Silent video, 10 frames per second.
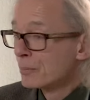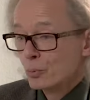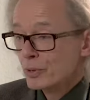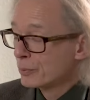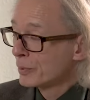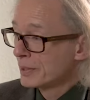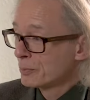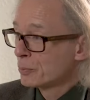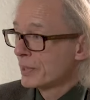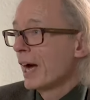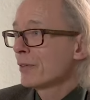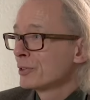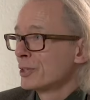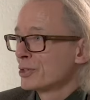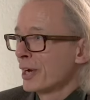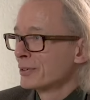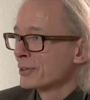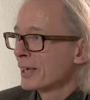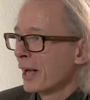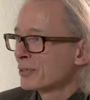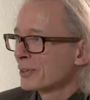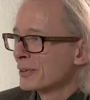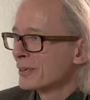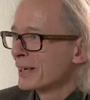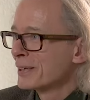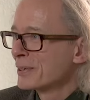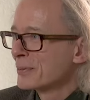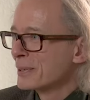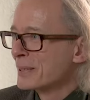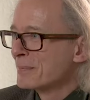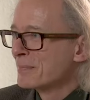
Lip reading: But we have an enchanted castle in the air, don't we?